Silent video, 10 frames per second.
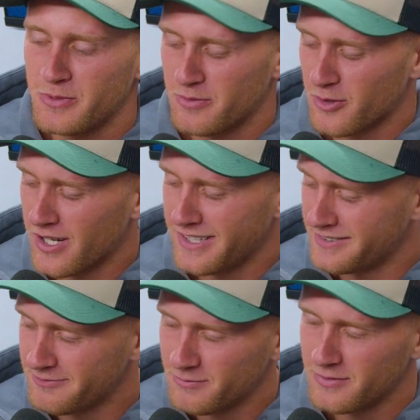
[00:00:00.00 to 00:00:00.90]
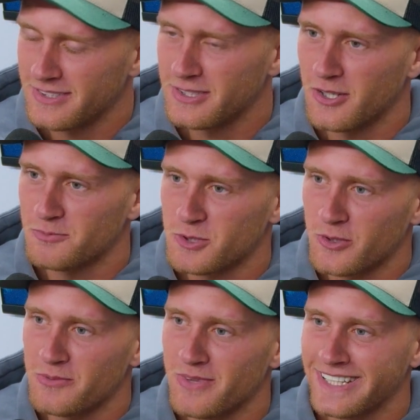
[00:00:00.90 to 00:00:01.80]
be bright, and I'm sure
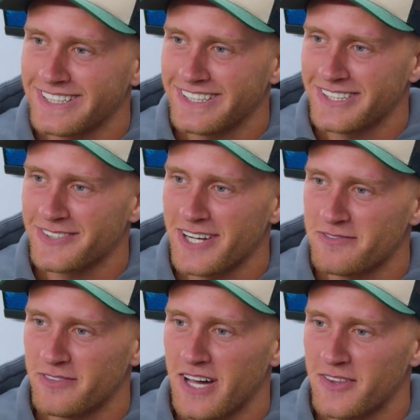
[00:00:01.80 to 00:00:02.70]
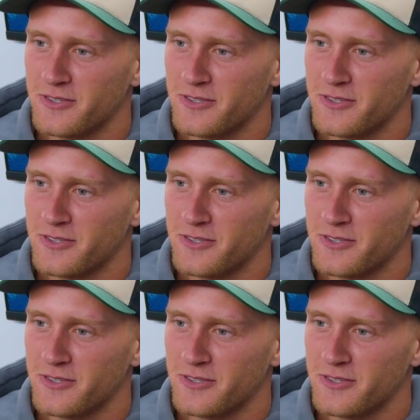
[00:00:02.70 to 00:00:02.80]
you'd make a great father